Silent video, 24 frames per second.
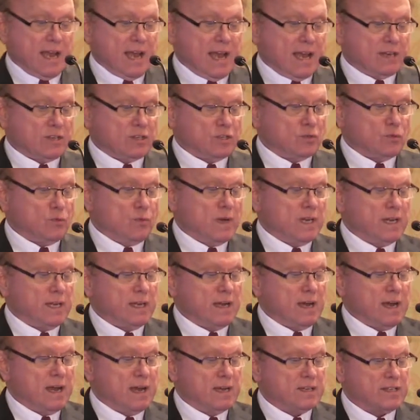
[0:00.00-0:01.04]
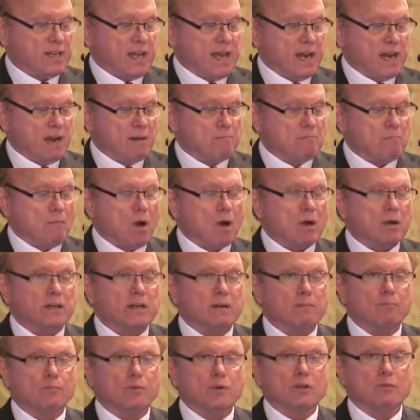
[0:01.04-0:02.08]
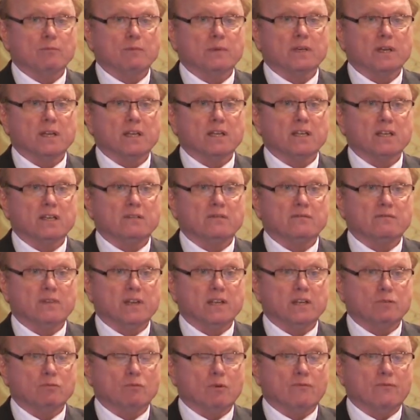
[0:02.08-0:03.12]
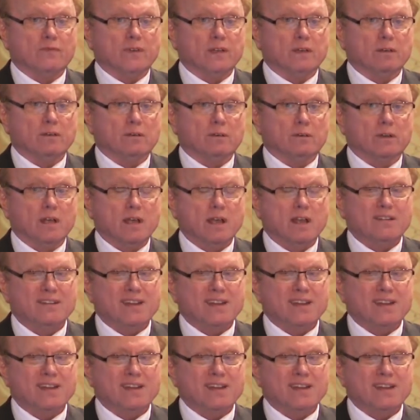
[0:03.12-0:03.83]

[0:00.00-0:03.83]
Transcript: and 20 eyes had a marked improvement in visual field.